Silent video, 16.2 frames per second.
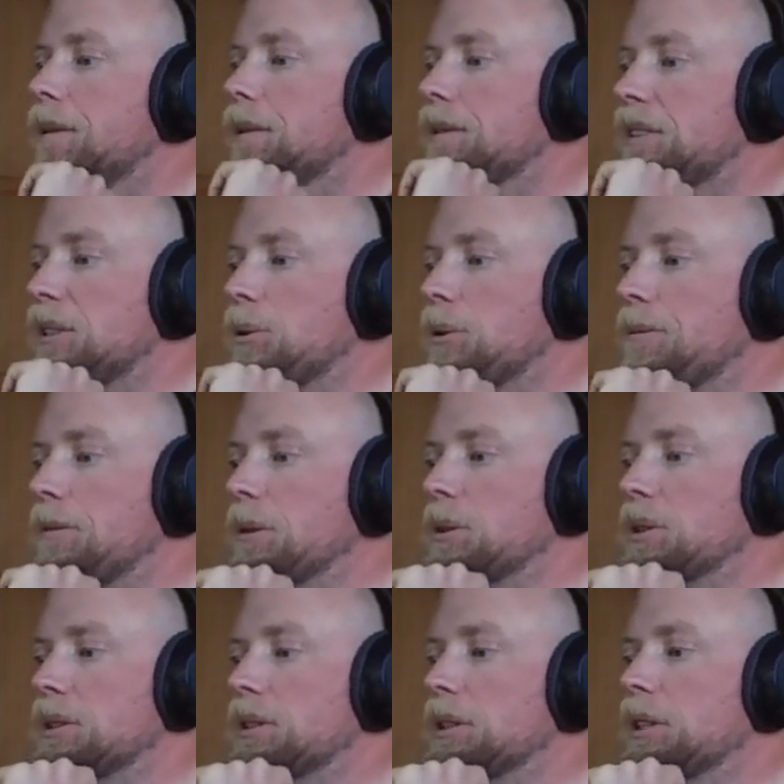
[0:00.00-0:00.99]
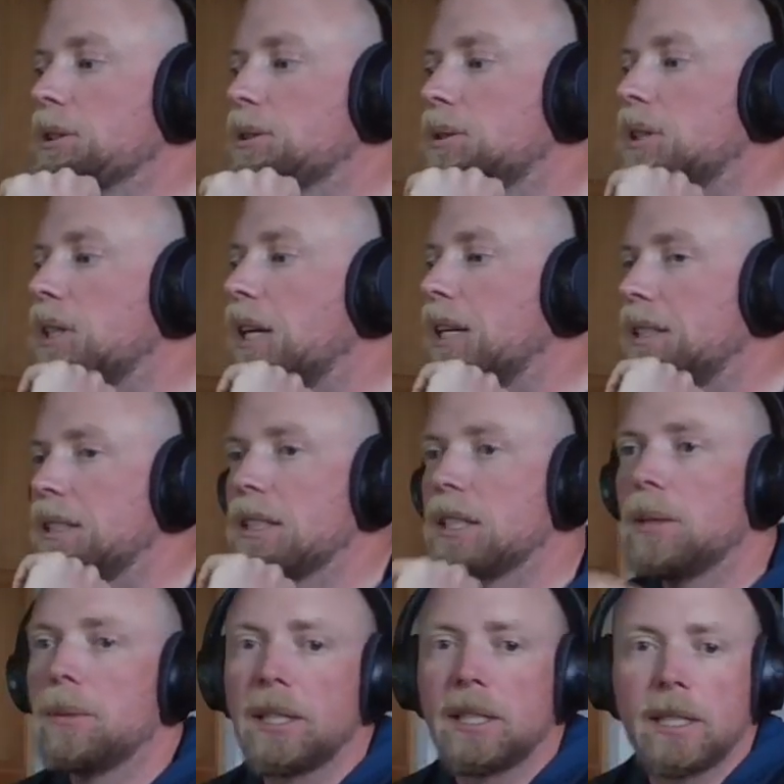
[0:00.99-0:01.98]
Centrifuge is an interesting
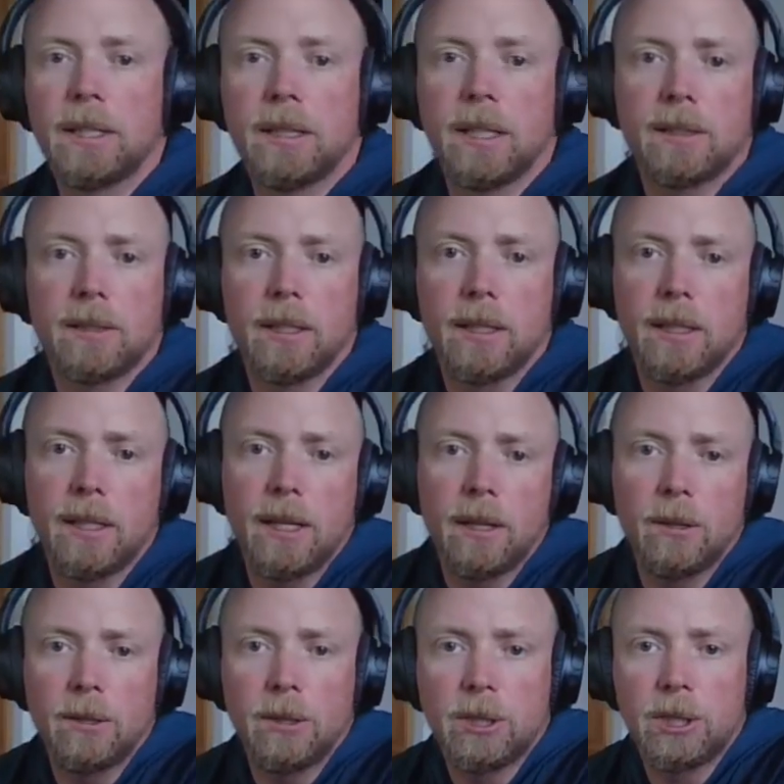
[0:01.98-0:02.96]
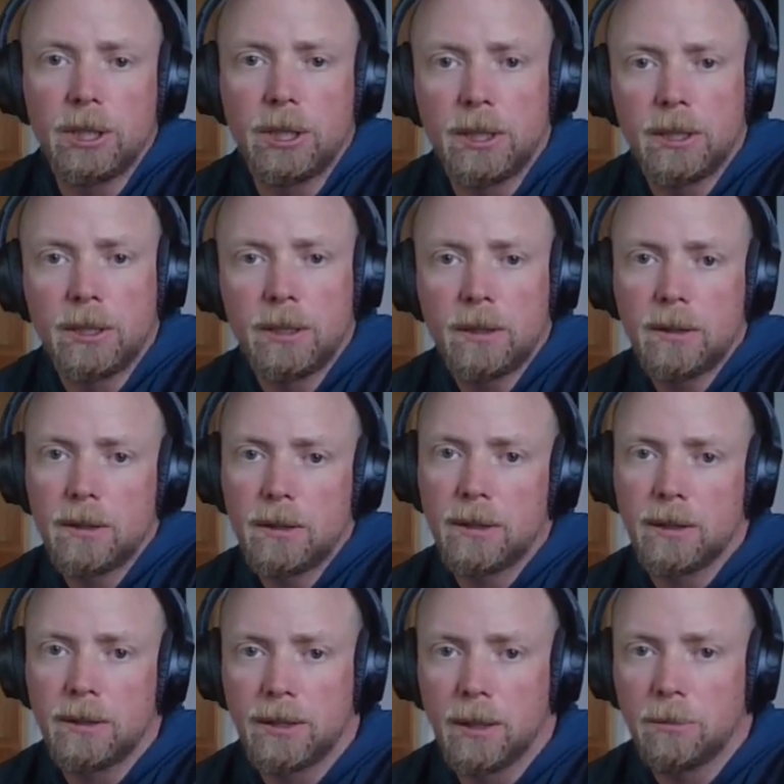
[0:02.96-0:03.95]
idea, but again, that's an energy
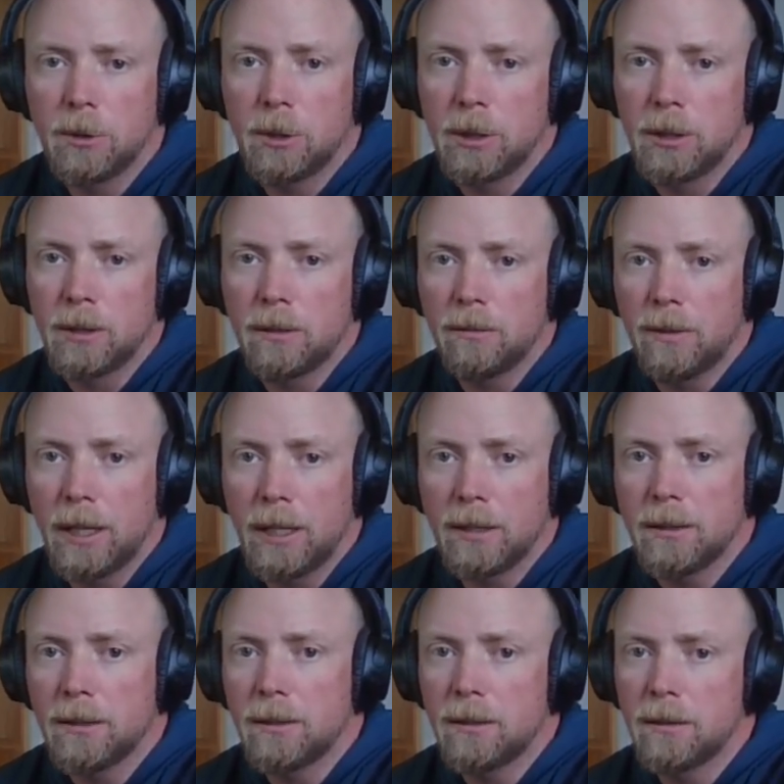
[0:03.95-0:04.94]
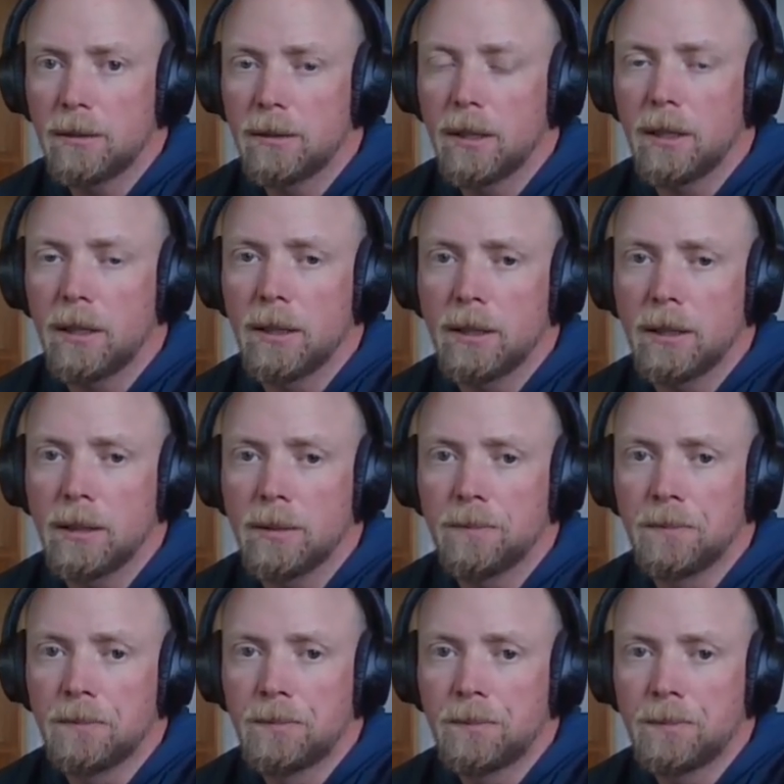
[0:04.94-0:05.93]
consumption device.
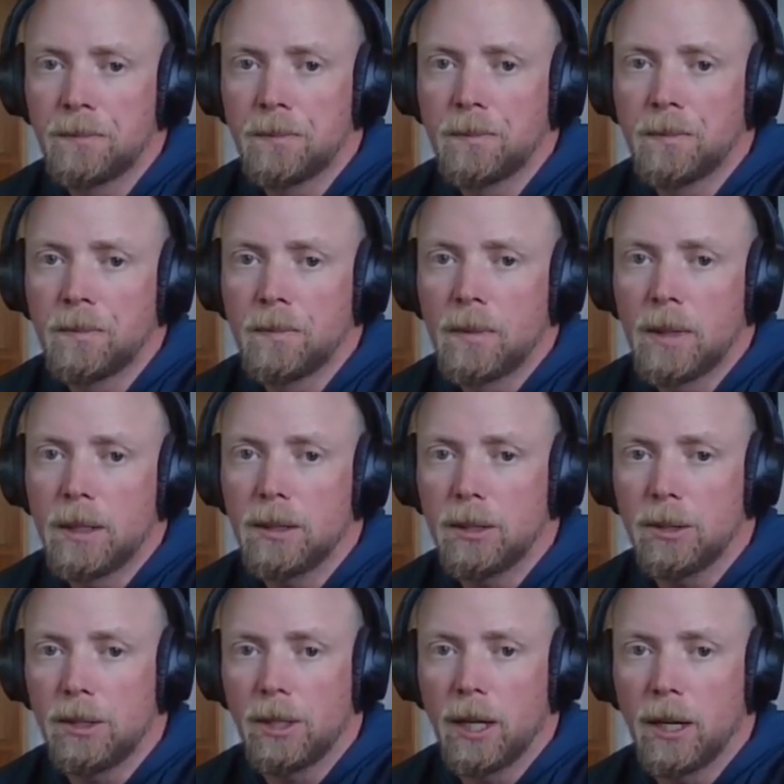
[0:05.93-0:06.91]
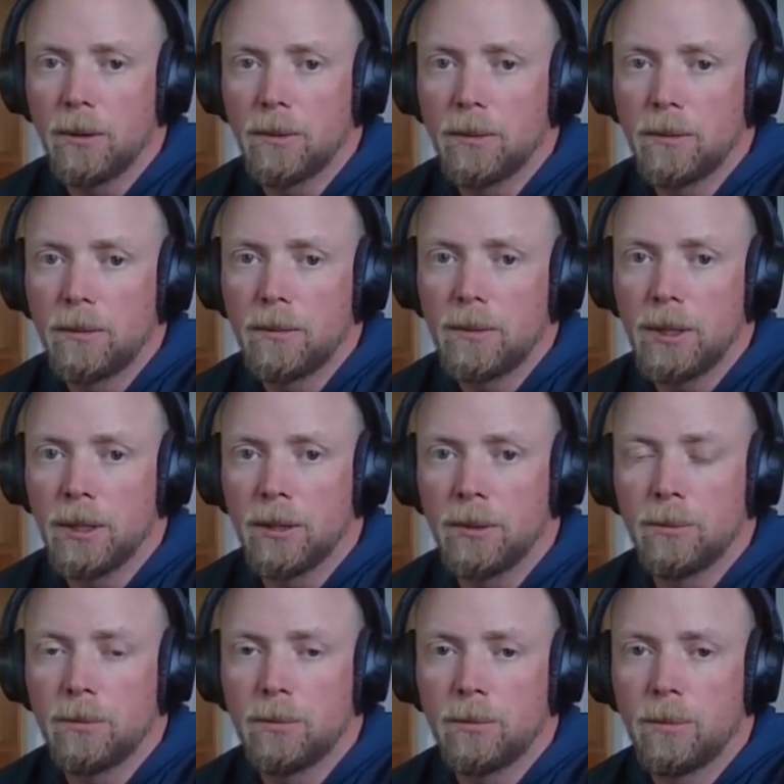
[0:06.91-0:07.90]
Um, so you got to you
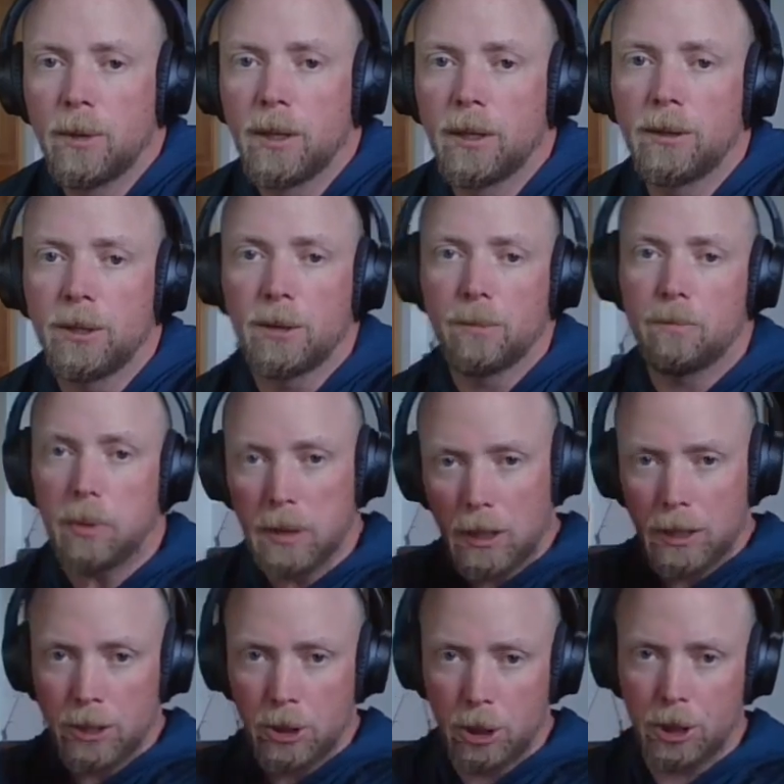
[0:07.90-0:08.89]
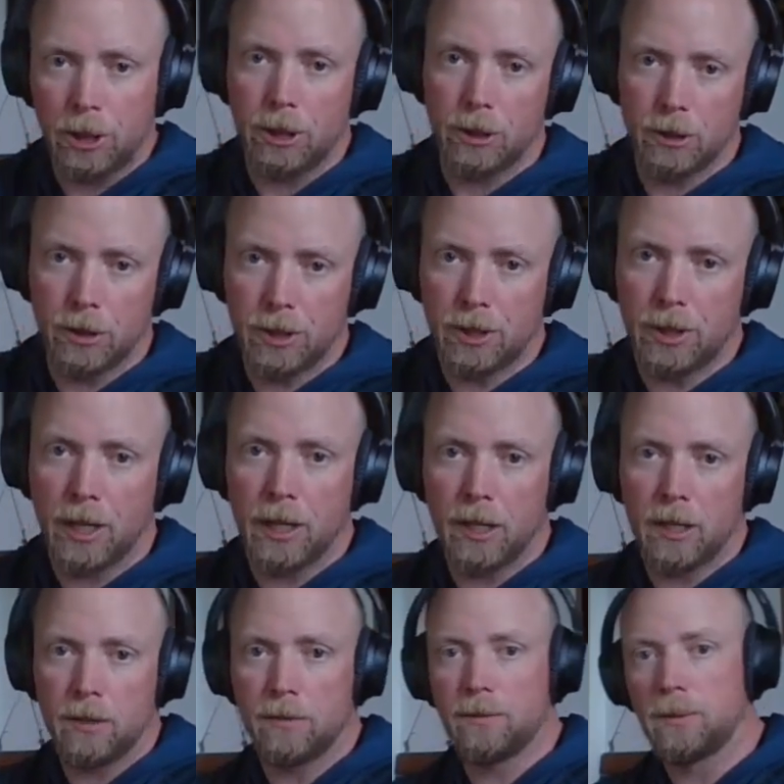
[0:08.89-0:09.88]
know whether you're plunging it
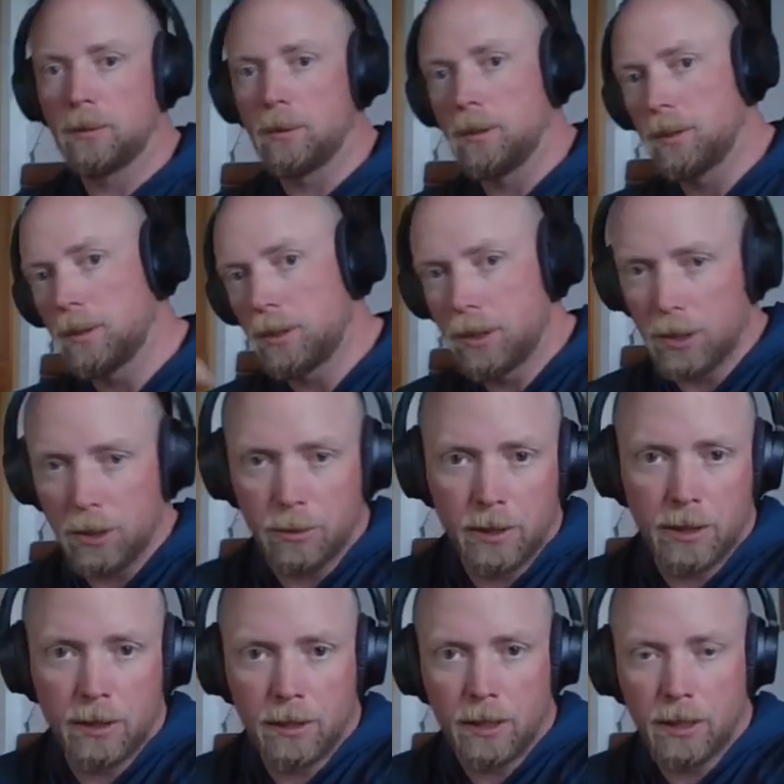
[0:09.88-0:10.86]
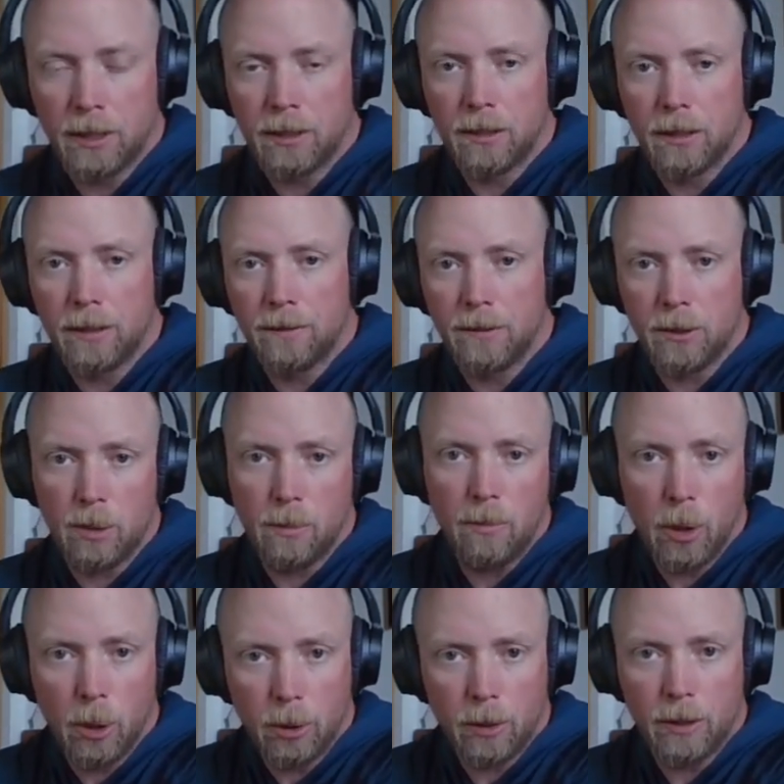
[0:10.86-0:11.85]
yourself or doing a, if there's a
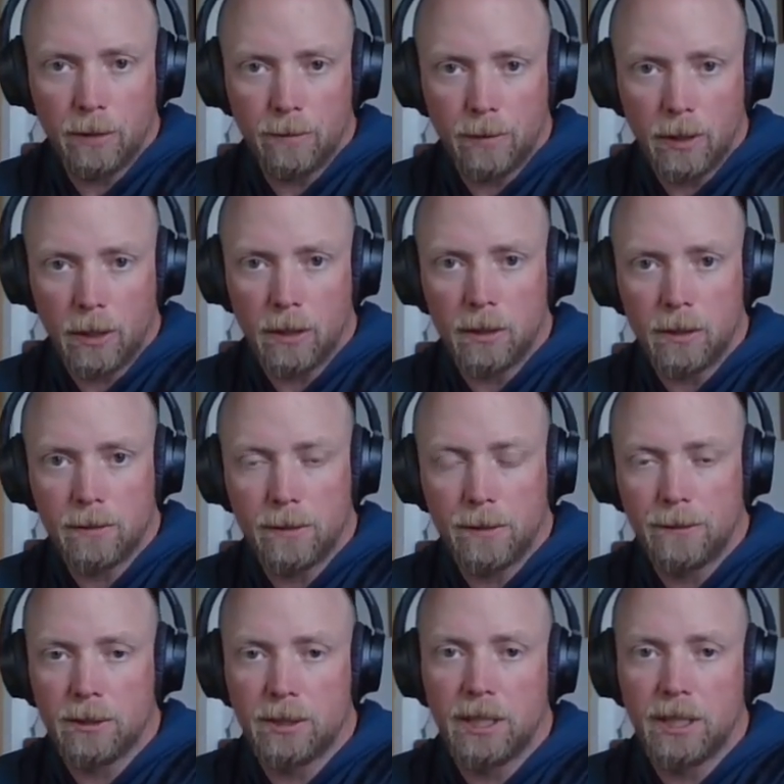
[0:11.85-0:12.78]
motor involved if there's